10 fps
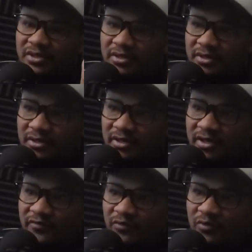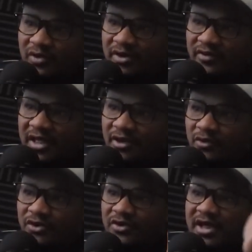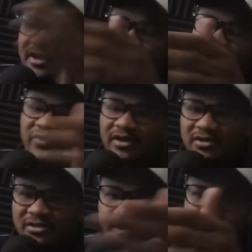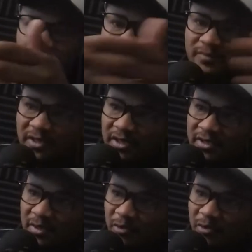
if whatever angle you're at, if the fighter's like, they move to a